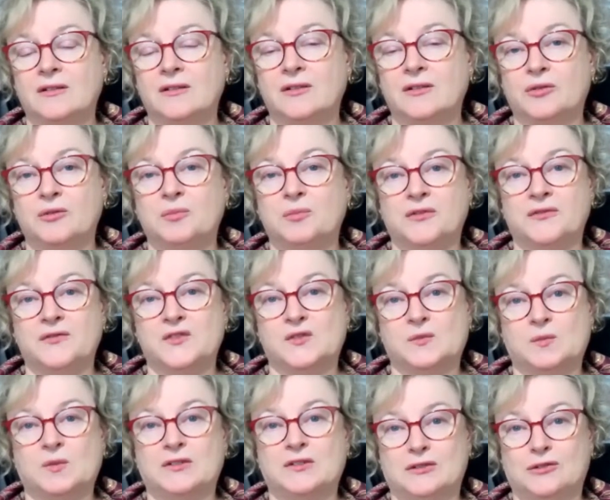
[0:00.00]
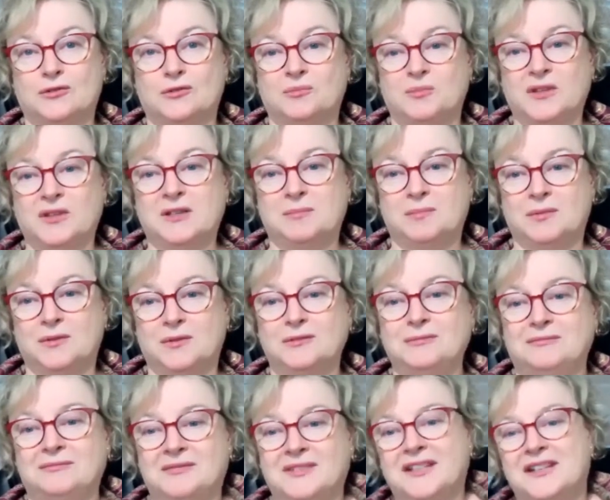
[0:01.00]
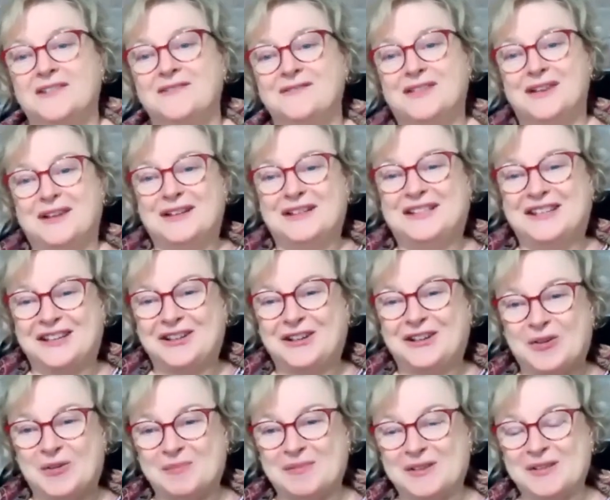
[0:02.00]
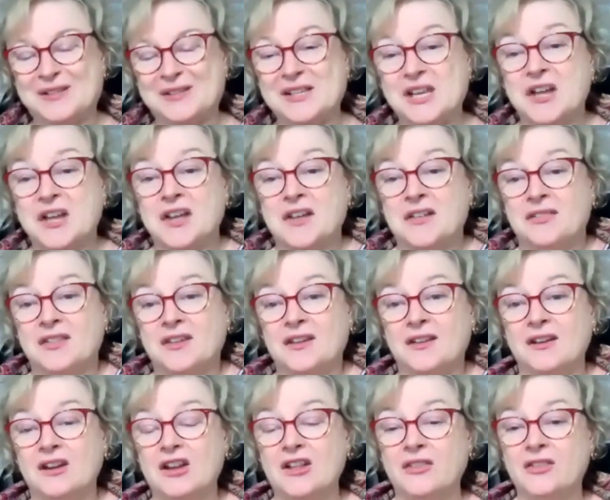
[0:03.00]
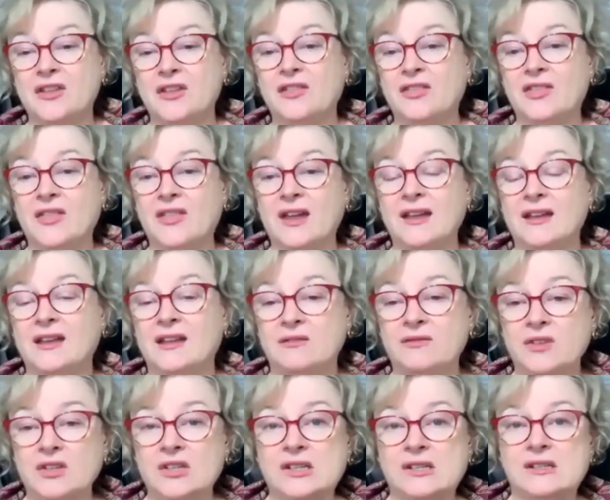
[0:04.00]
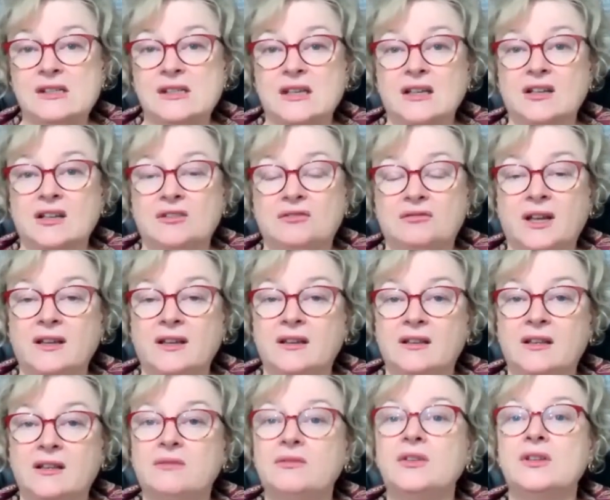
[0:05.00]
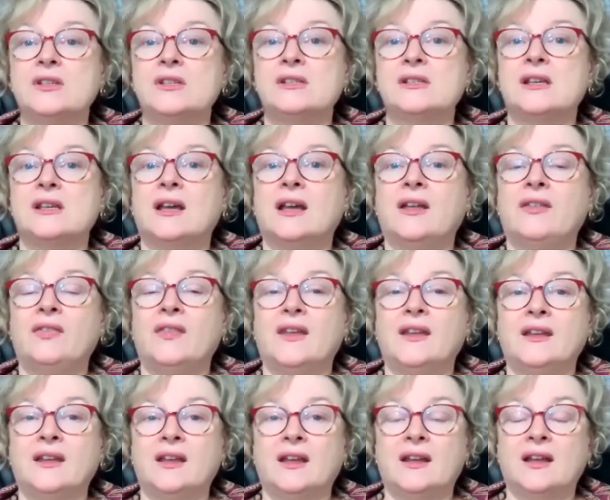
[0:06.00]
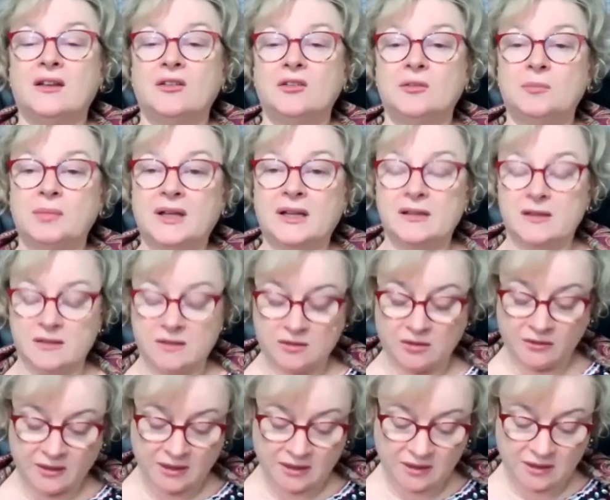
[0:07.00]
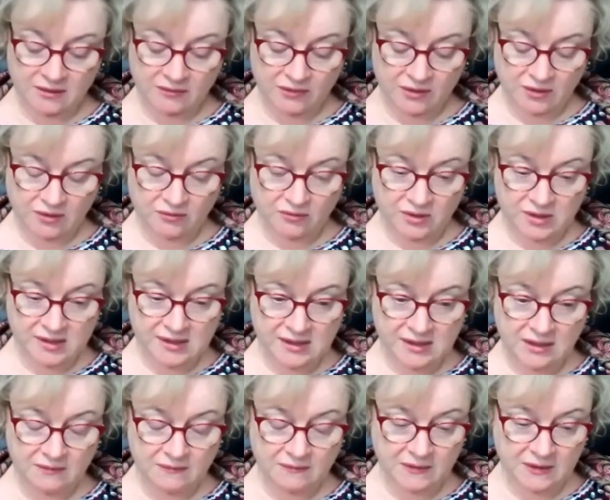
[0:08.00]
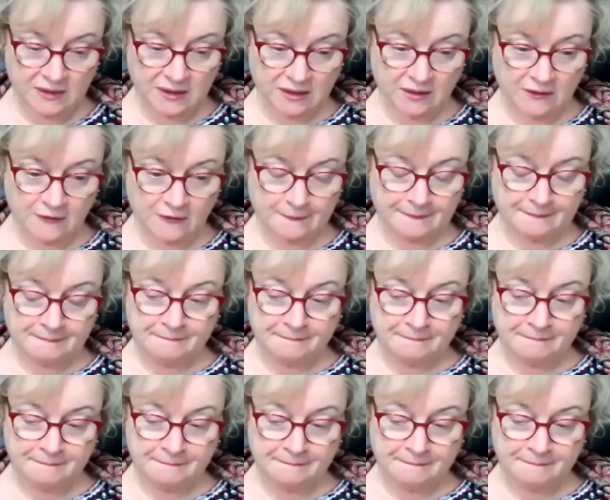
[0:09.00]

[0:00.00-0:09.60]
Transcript: group of spiritual people, in inverted commas, that they're givers, they're great givers, and they get out of balance on their giving and receiving.